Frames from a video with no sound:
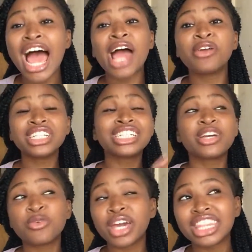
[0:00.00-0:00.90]
I read
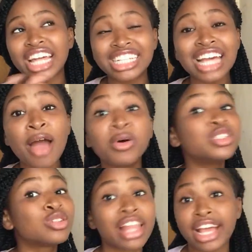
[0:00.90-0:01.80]
in a way that I
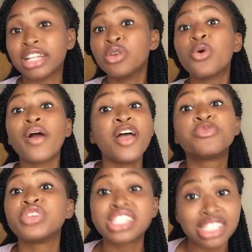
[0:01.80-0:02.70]
want to like know
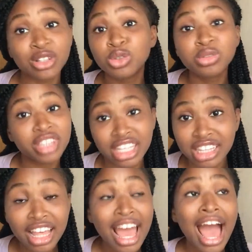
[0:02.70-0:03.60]
every single
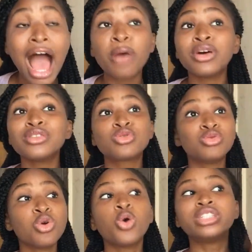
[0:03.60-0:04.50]
thing. I want to
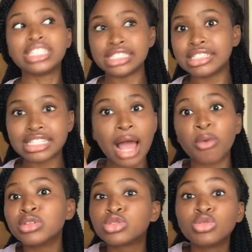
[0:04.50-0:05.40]
know this. I
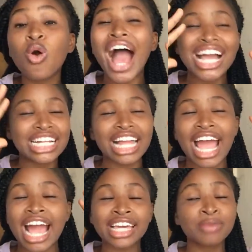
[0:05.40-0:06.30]
want to know.
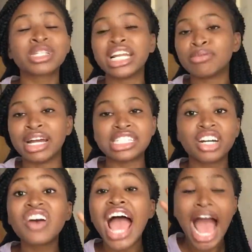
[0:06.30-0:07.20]
I keep telling
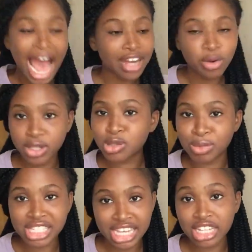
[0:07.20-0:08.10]
myself, I don't want to
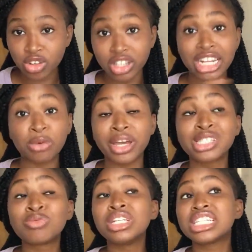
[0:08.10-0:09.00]
be taken
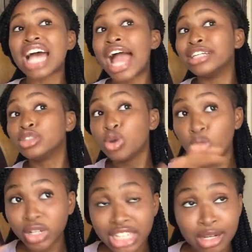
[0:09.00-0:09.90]
unawares, please. I don't
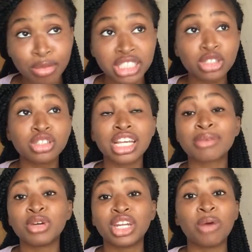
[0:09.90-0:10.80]
want anybody to
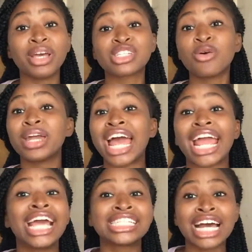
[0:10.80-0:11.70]
take me unawares. Not when I
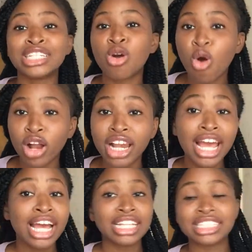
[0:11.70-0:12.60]
enter the hall,
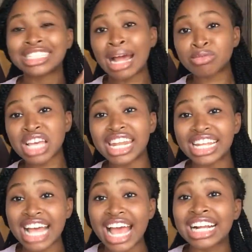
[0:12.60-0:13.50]
the chapter
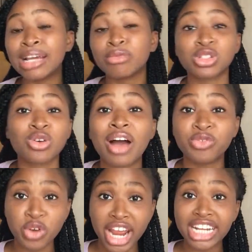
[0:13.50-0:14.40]
that I claim not to
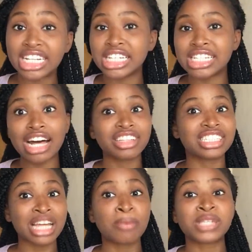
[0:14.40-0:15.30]
have read is now the
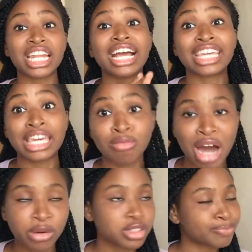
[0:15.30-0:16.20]
chapter that came
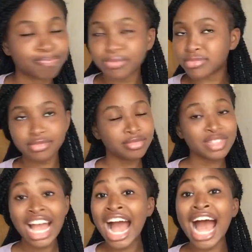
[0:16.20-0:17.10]
out.
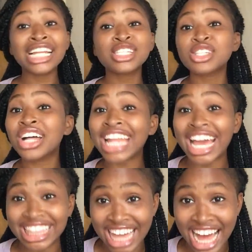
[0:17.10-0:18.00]
And it's not
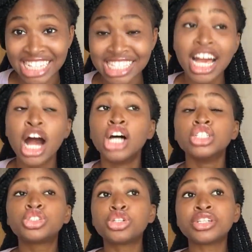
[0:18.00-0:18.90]
like that.
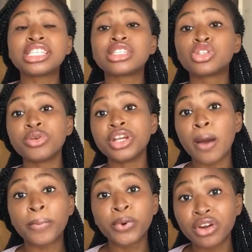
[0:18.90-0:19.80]
The truth is, during your
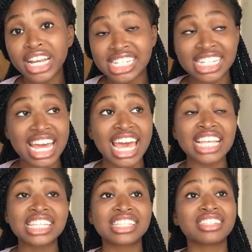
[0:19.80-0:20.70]
progress
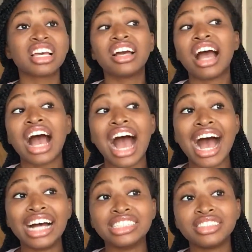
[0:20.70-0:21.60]
tests
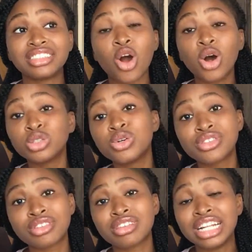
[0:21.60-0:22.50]
and all
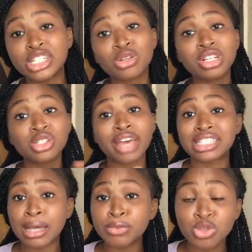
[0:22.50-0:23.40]
those little
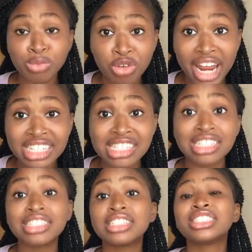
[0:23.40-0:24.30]
exams you'll be
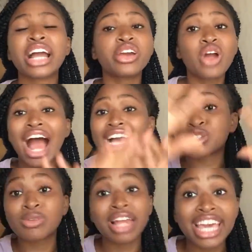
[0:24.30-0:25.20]
writing, they're going to
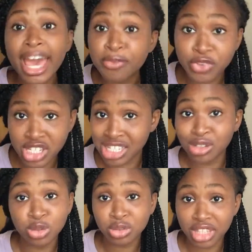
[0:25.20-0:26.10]
ask you like every
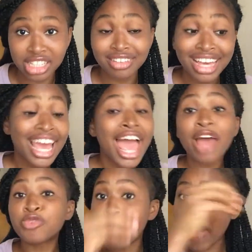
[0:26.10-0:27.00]
single thing.
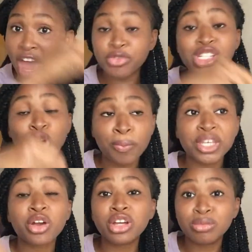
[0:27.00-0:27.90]
From every
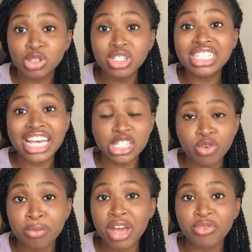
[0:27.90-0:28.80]
topic, you're going to be doing tests
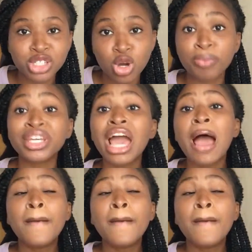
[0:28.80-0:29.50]
from every topic.